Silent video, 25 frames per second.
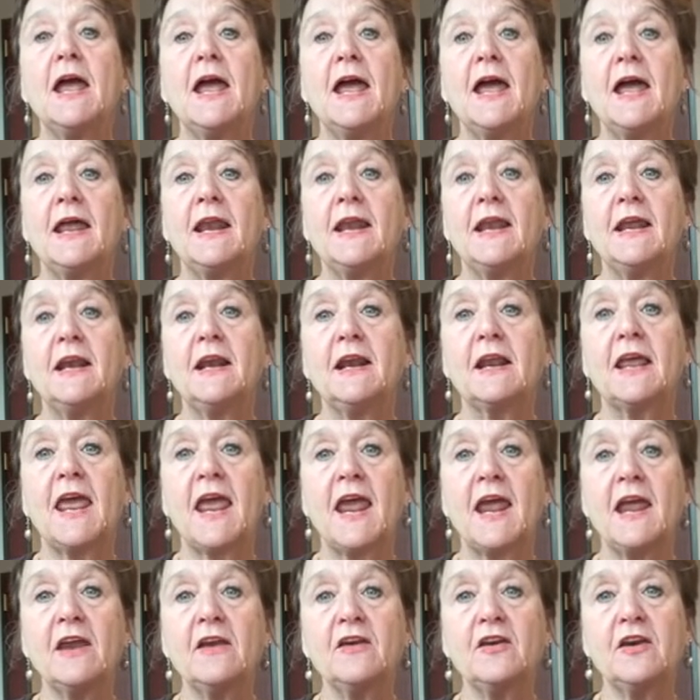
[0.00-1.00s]
And in
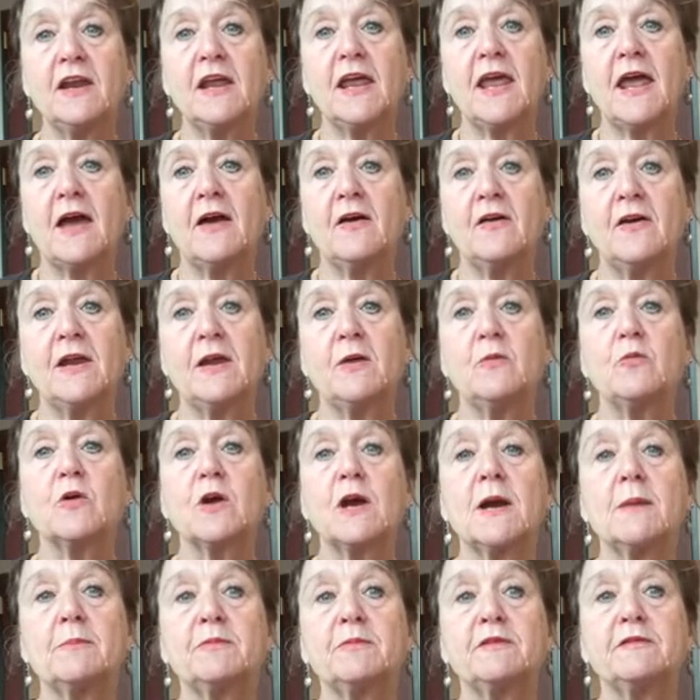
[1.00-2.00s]
Canyon County,
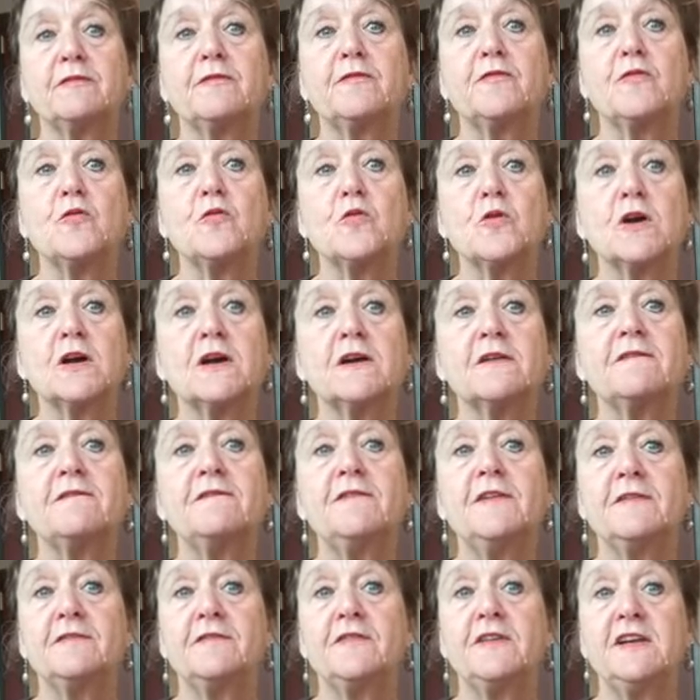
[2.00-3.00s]
we're up to
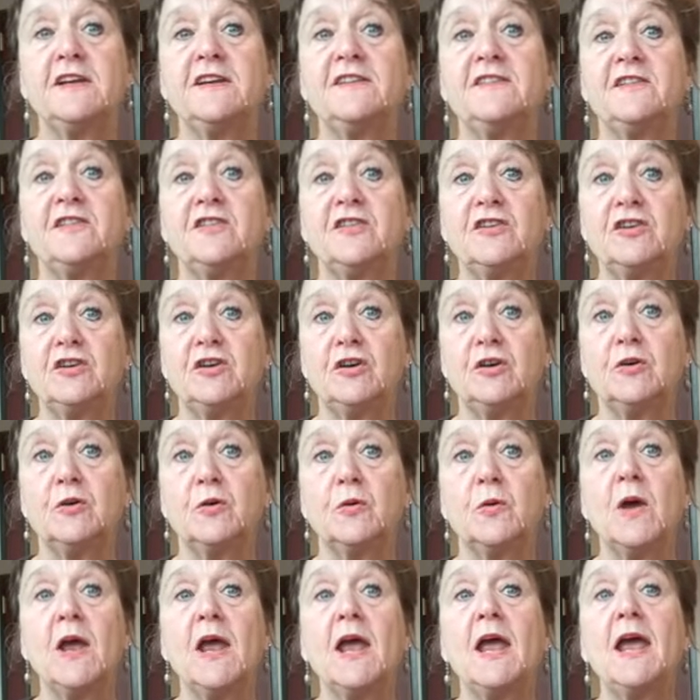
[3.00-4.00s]

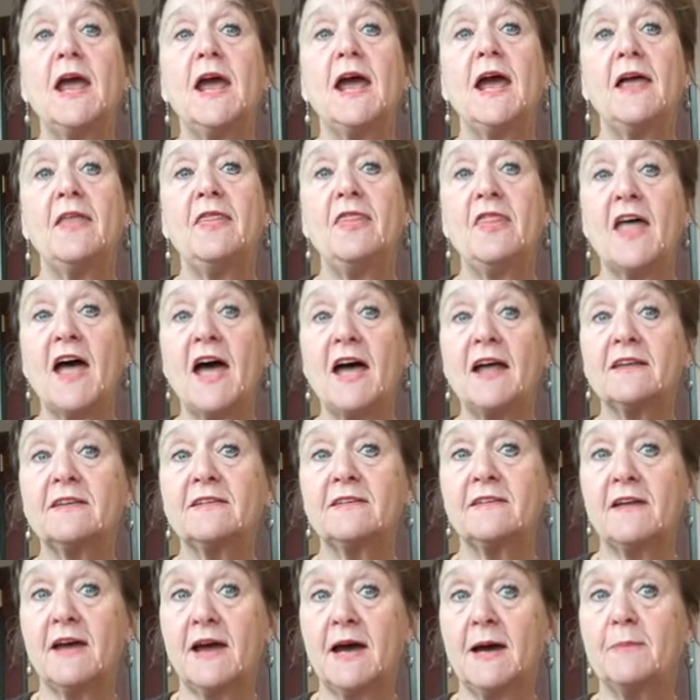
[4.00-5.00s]
452, and
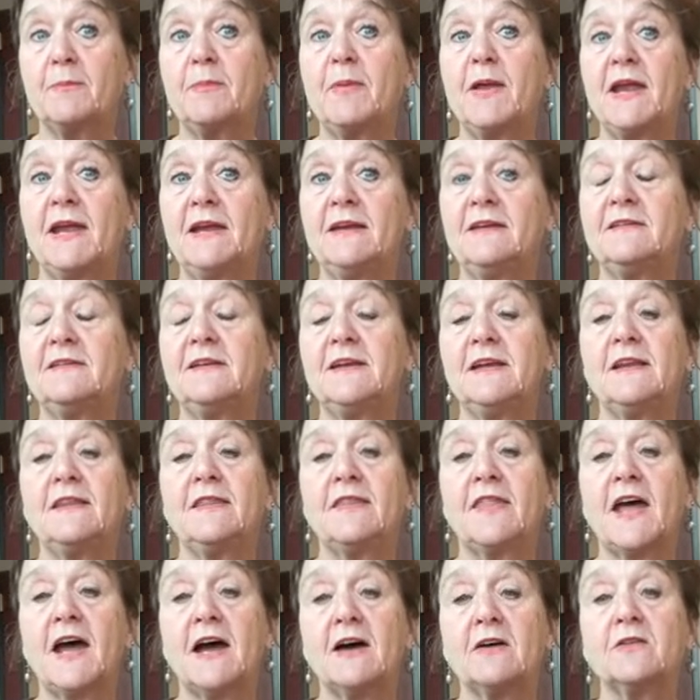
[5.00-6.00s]
that's up
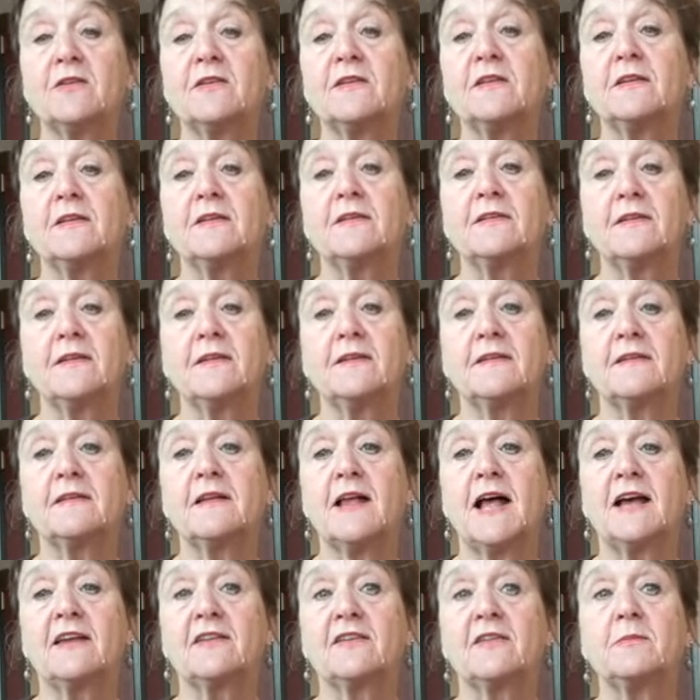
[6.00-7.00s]
18,000 since
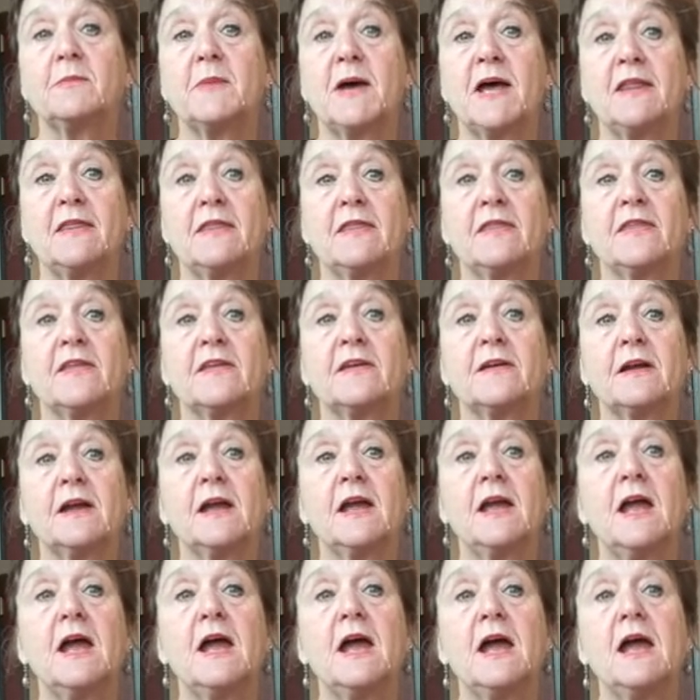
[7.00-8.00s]
last month.
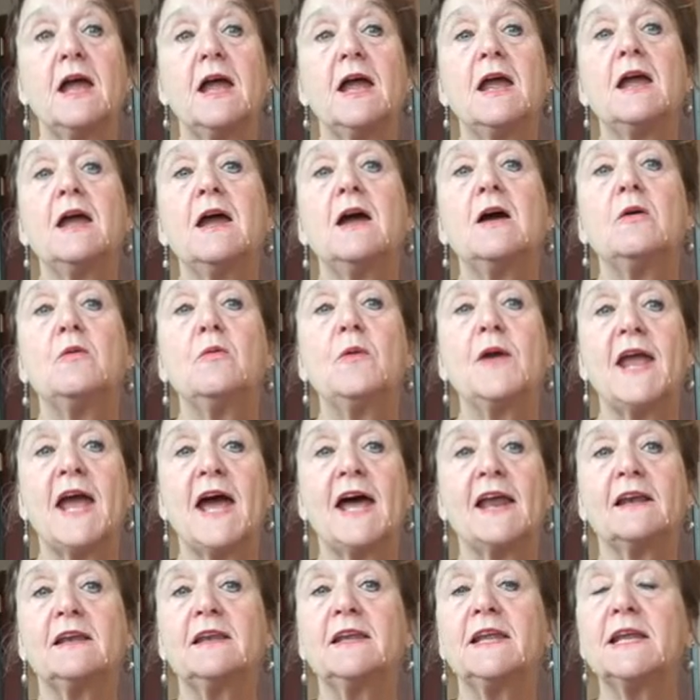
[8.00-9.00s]
We
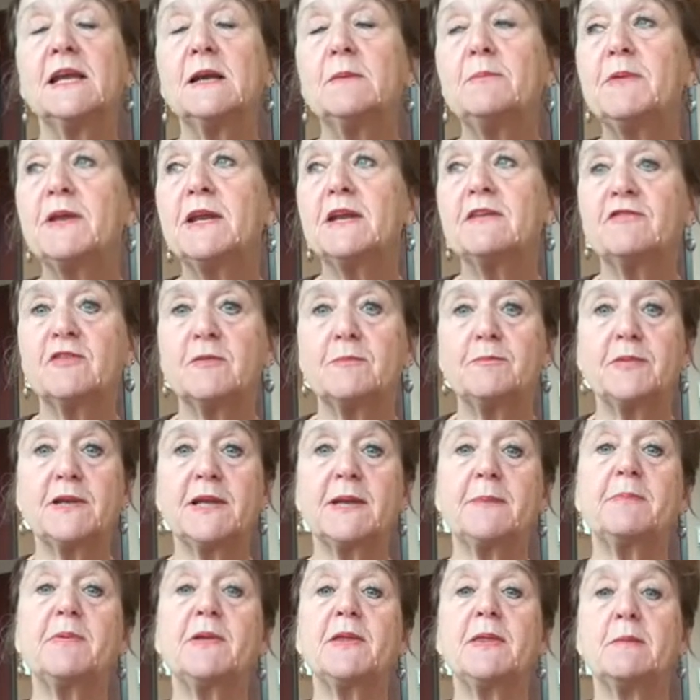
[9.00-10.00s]
had a little bit of a
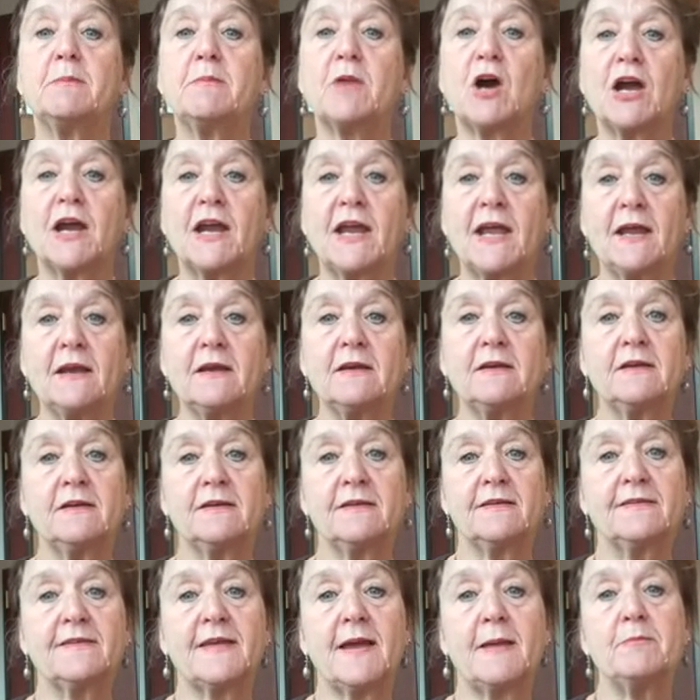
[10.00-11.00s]
blip in the market in
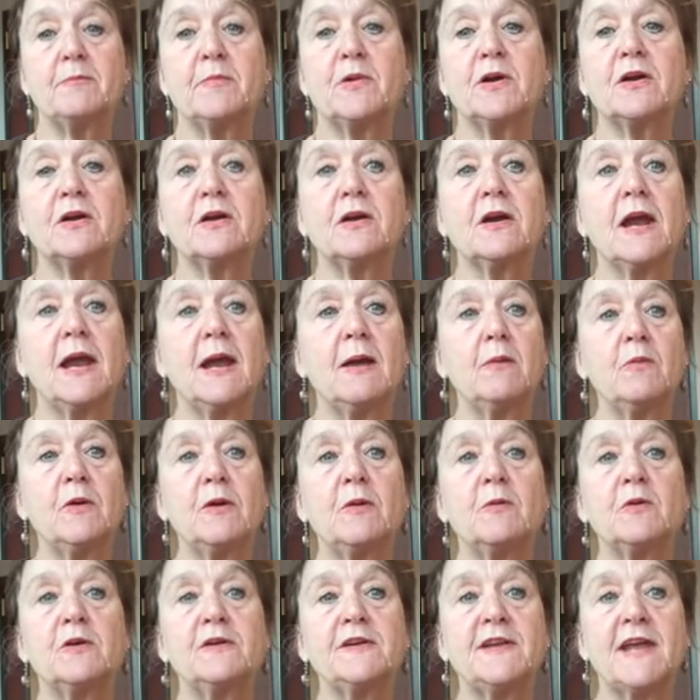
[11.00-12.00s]
December, and
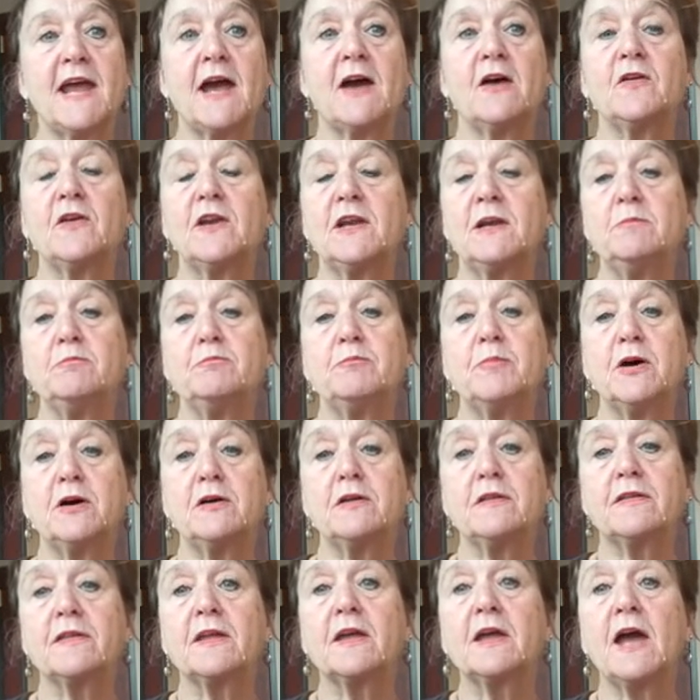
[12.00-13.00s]
we were down in
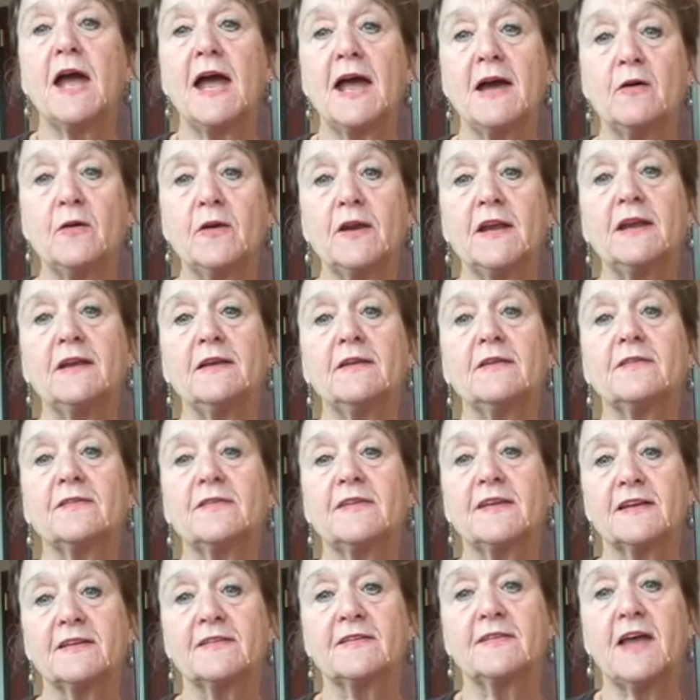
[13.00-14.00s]
both counties
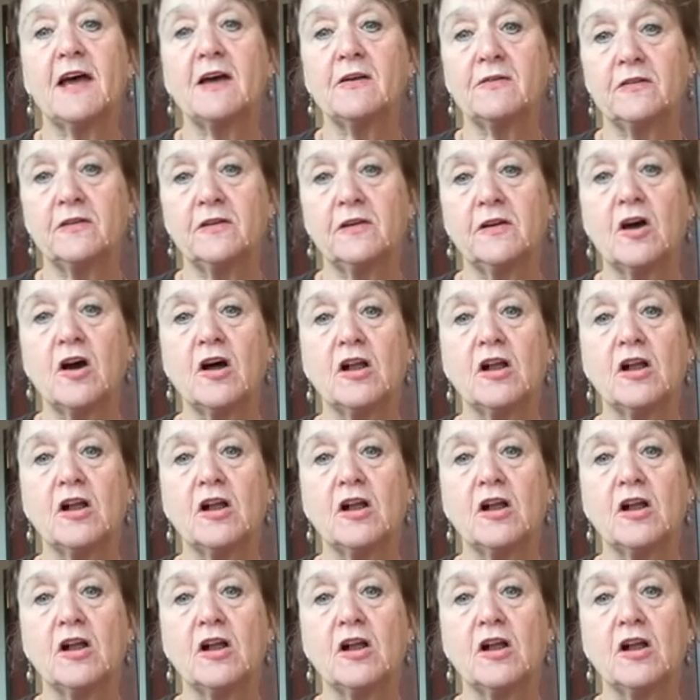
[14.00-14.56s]
$6,000